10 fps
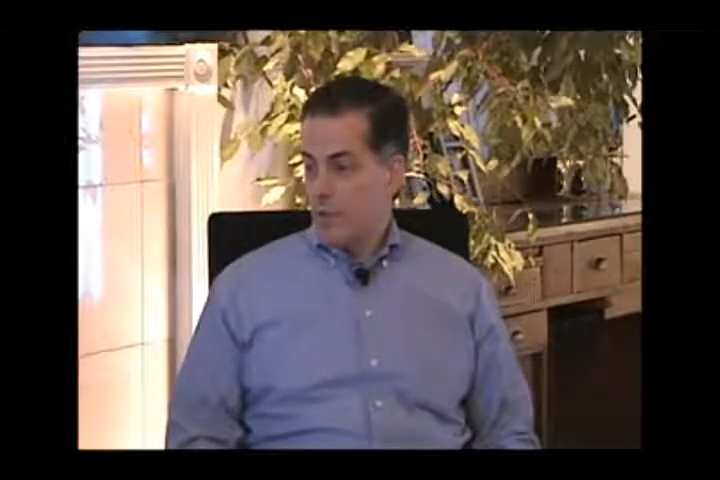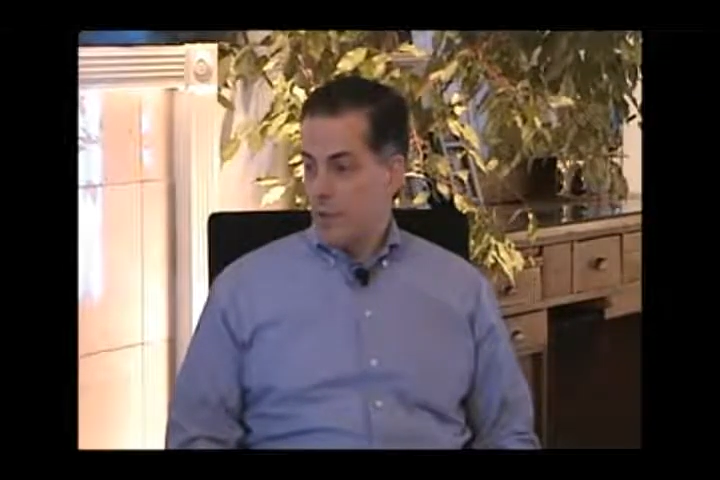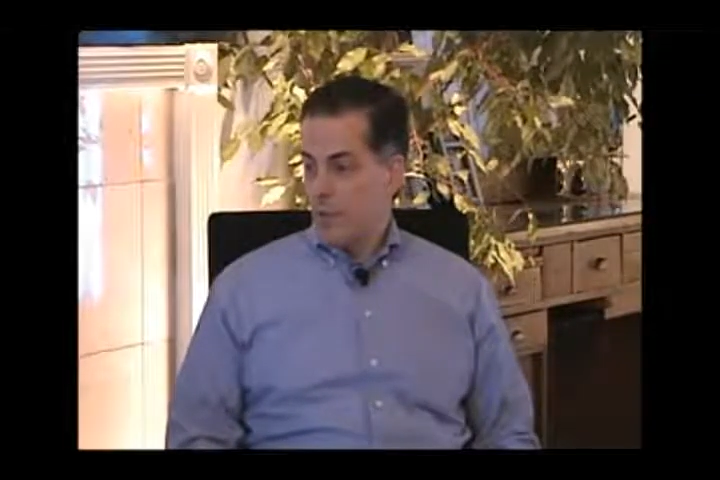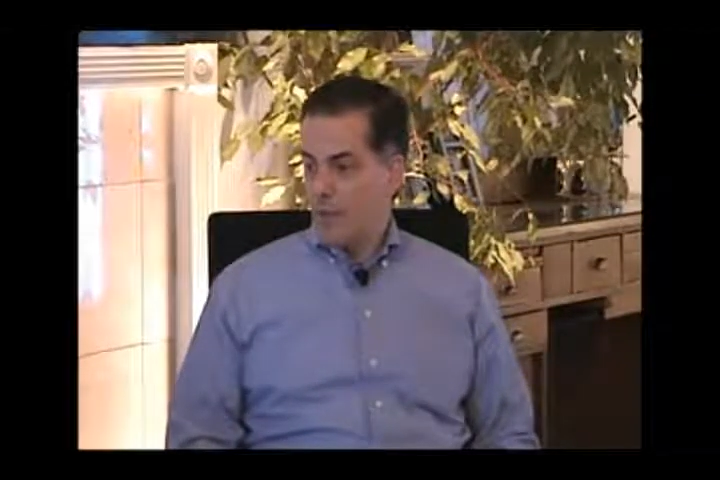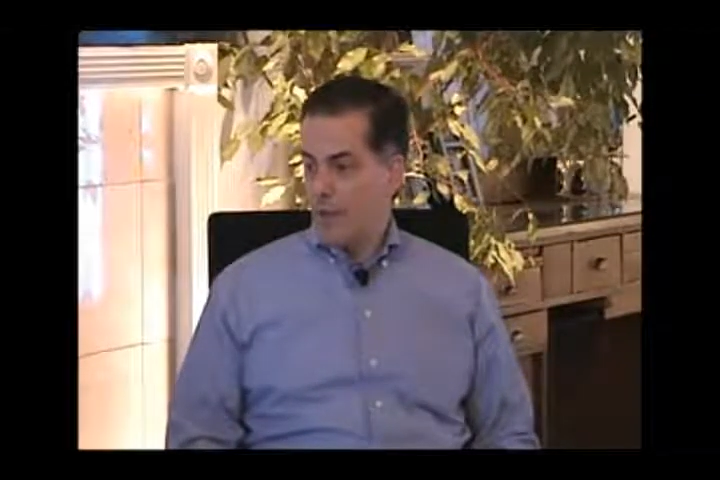
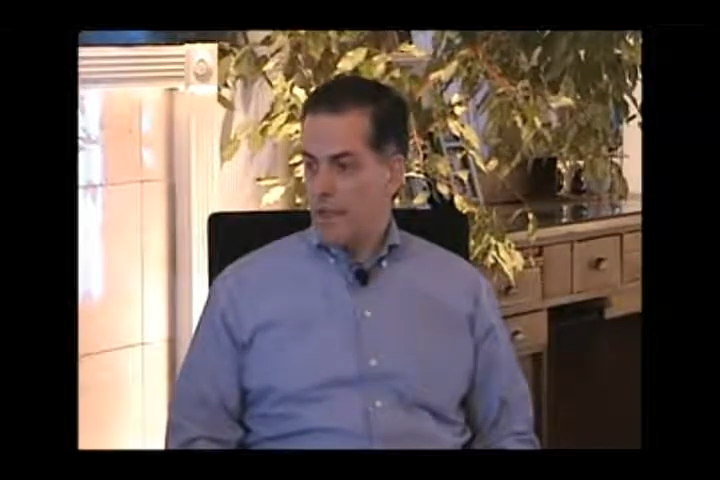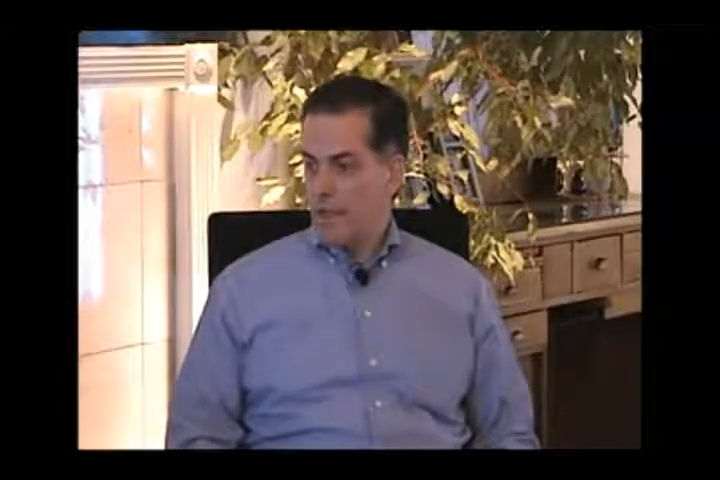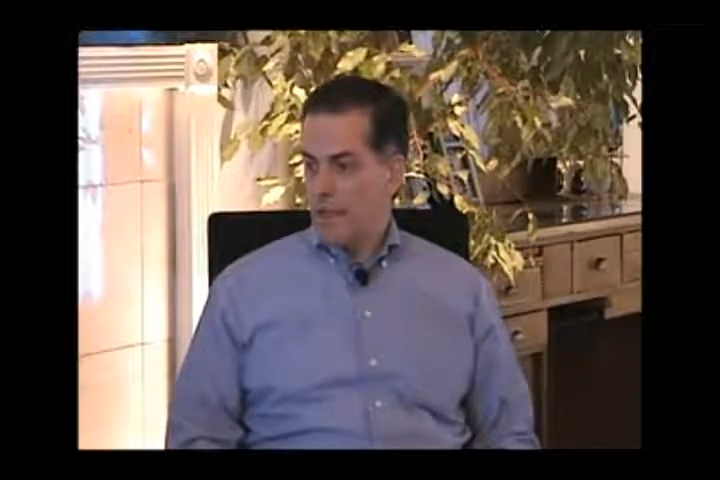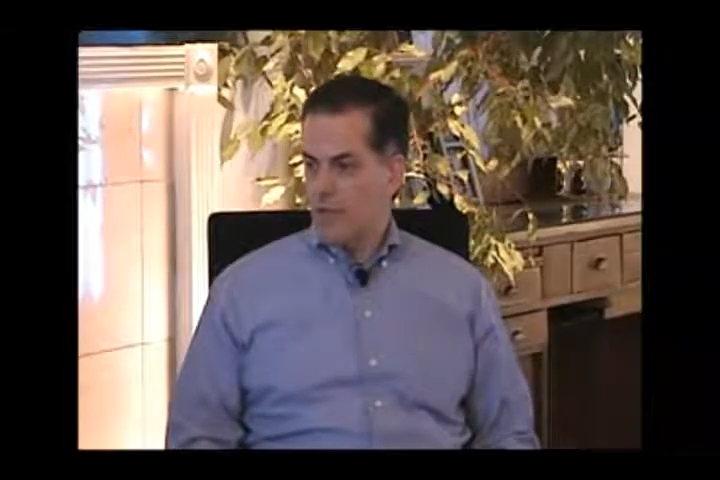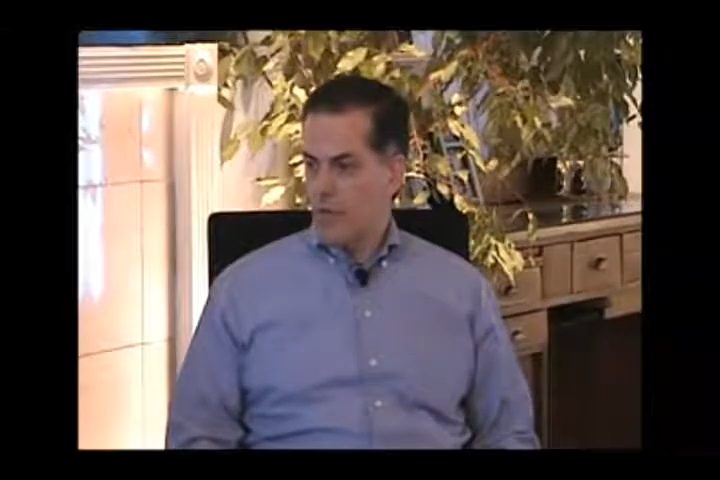some people
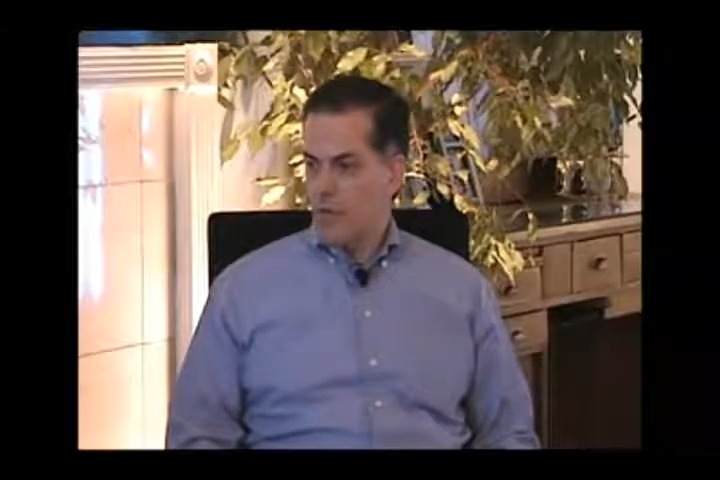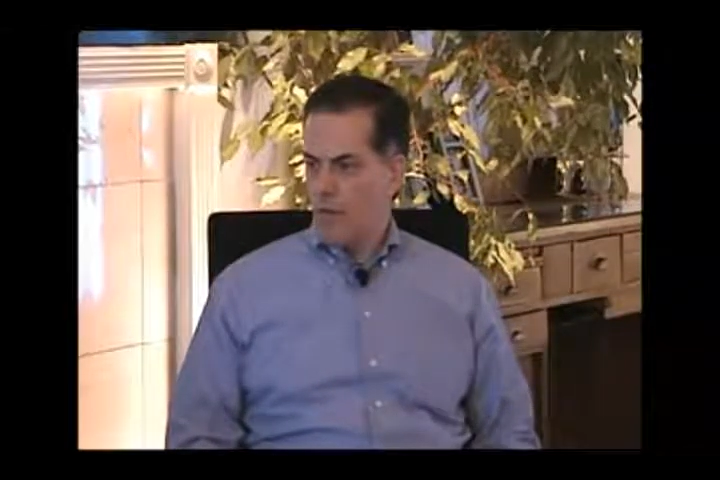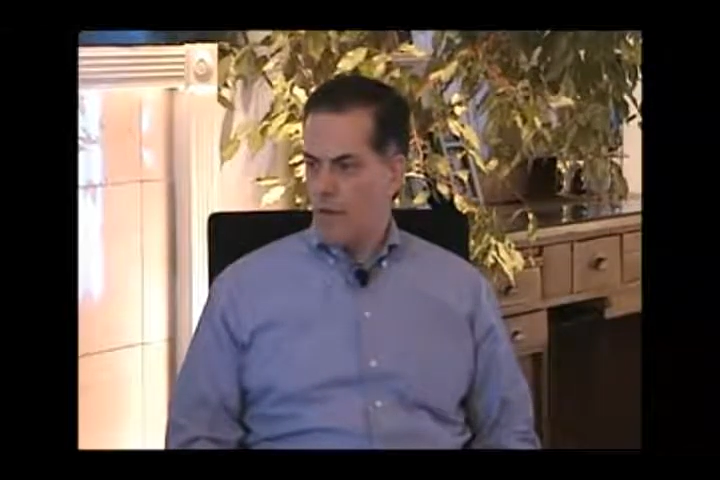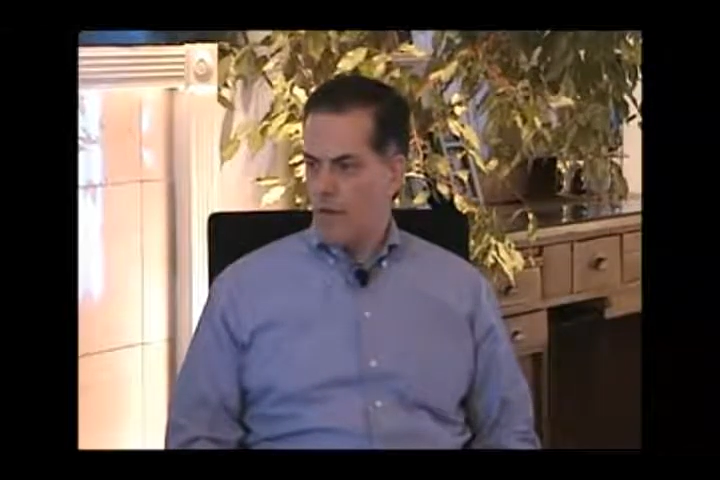think that's normal.